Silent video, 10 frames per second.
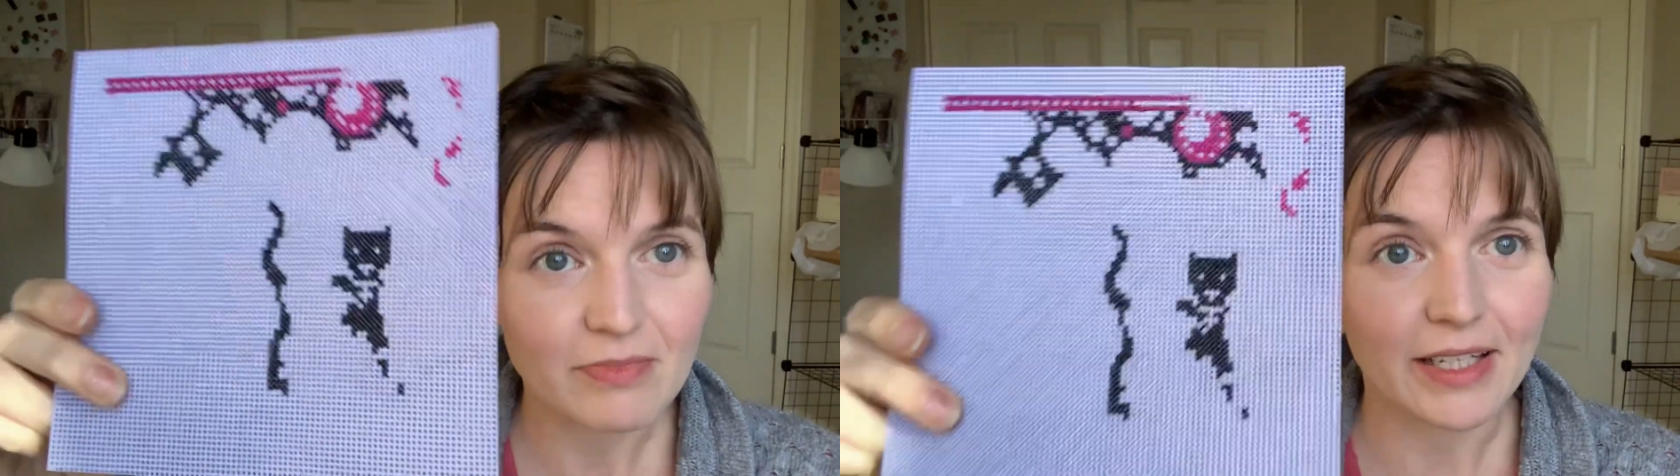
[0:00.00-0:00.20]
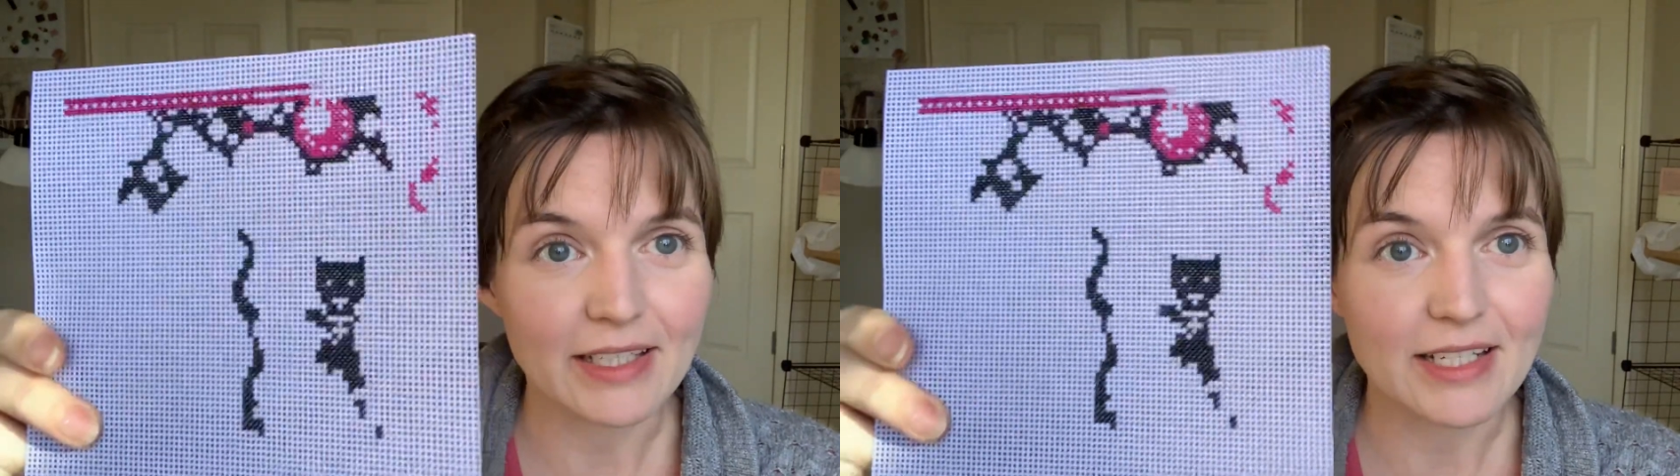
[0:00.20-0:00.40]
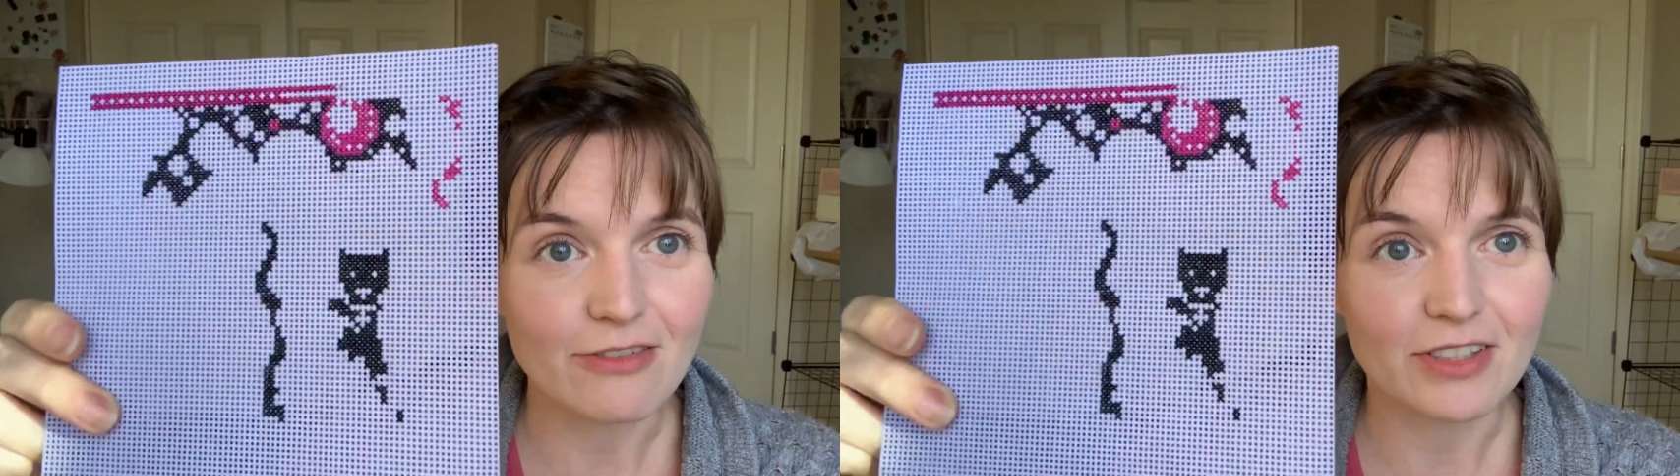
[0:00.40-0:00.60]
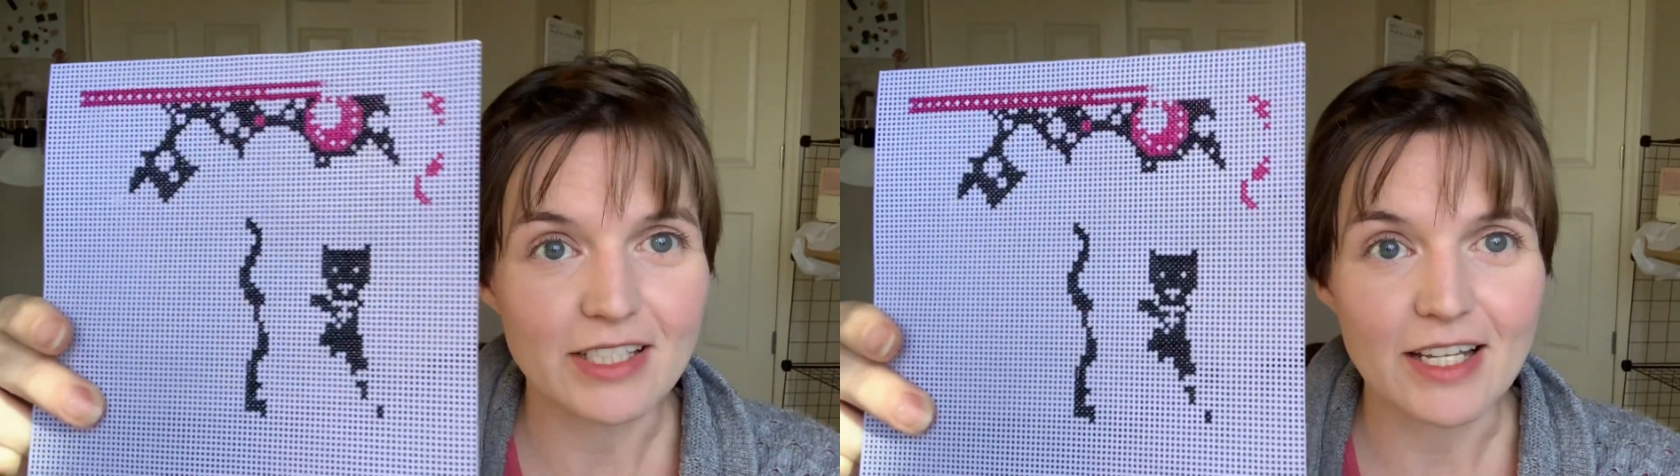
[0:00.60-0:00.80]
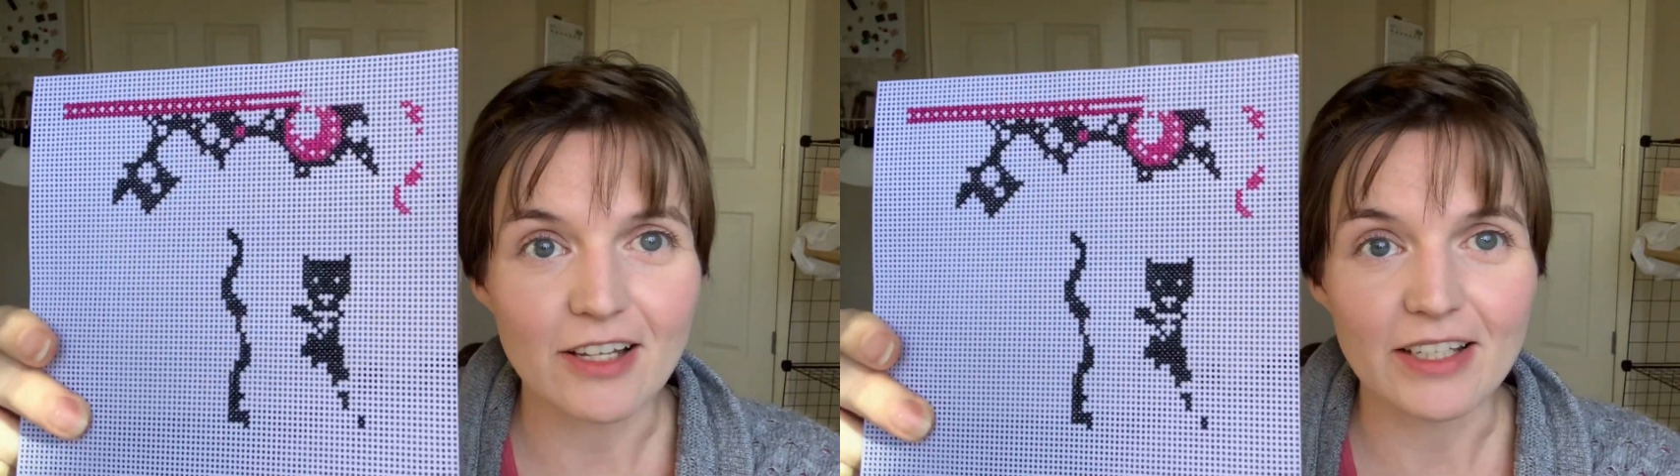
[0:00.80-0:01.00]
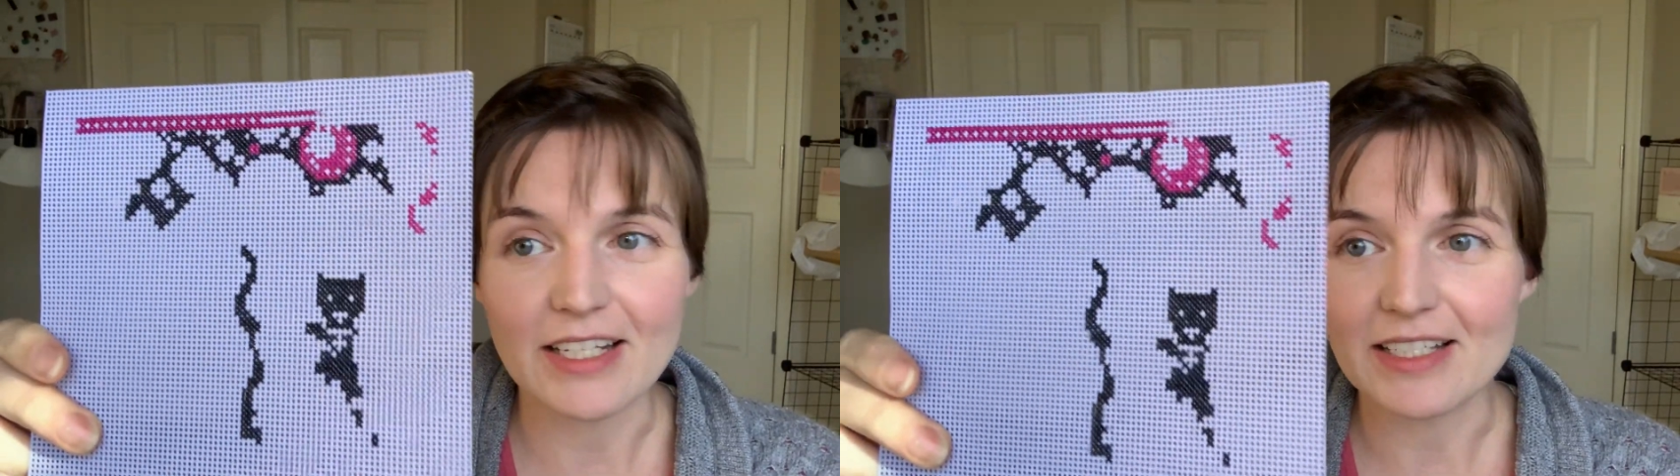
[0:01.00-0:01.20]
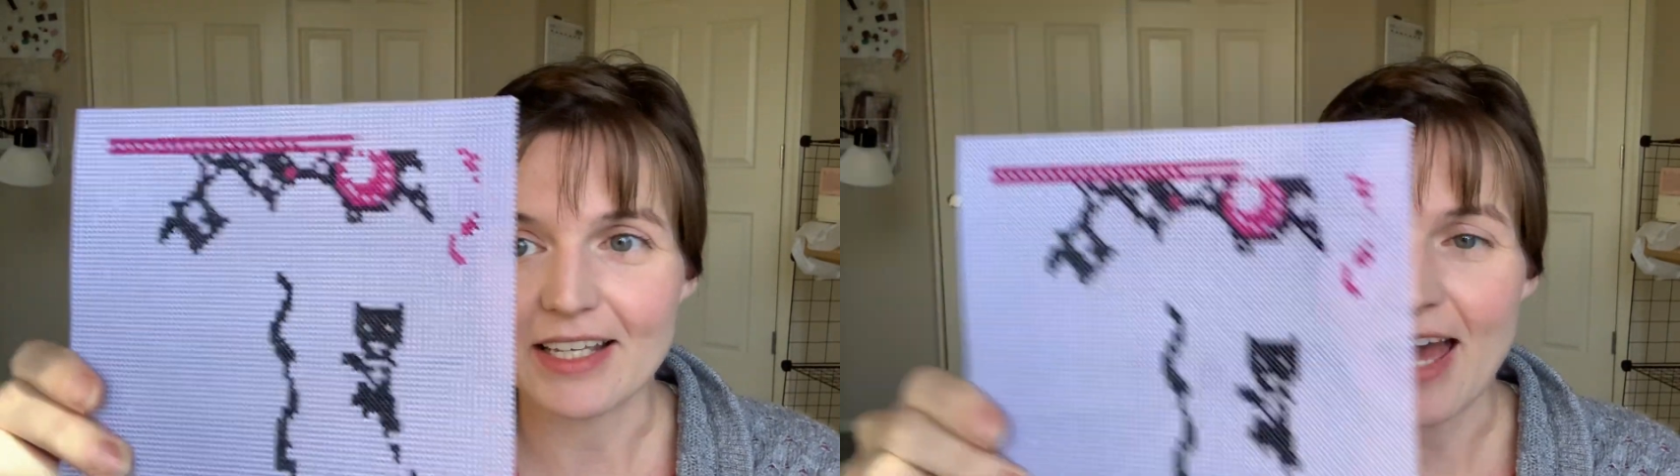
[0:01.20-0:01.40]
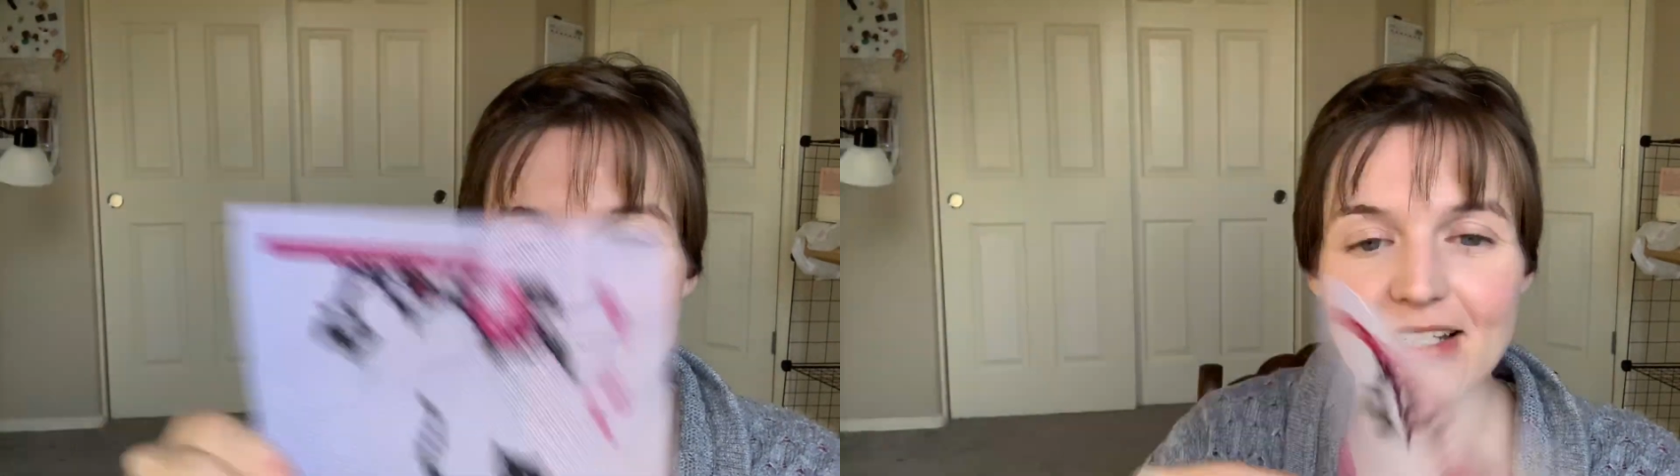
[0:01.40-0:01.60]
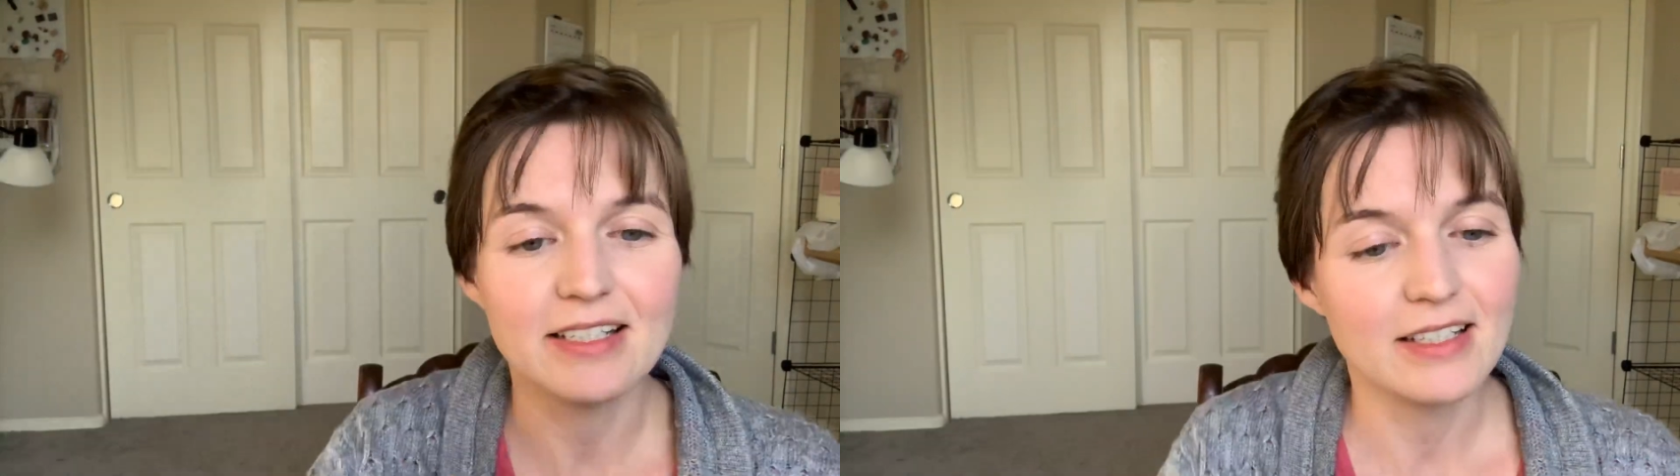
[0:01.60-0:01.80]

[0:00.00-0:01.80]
I can definitely tell it is a cat.